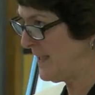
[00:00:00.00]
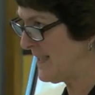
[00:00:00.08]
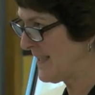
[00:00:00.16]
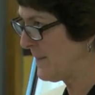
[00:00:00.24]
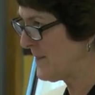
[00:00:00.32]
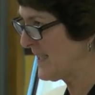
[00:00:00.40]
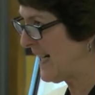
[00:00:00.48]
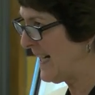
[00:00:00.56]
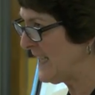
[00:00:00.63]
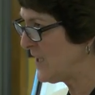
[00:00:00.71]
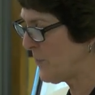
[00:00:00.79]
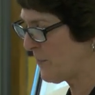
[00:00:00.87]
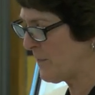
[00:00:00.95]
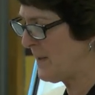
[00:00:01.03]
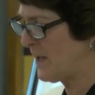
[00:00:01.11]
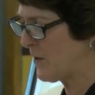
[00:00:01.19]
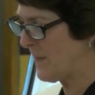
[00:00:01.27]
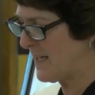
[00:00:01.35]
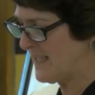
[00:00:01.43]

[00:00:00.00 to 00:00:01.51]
is I'm starting to prepare my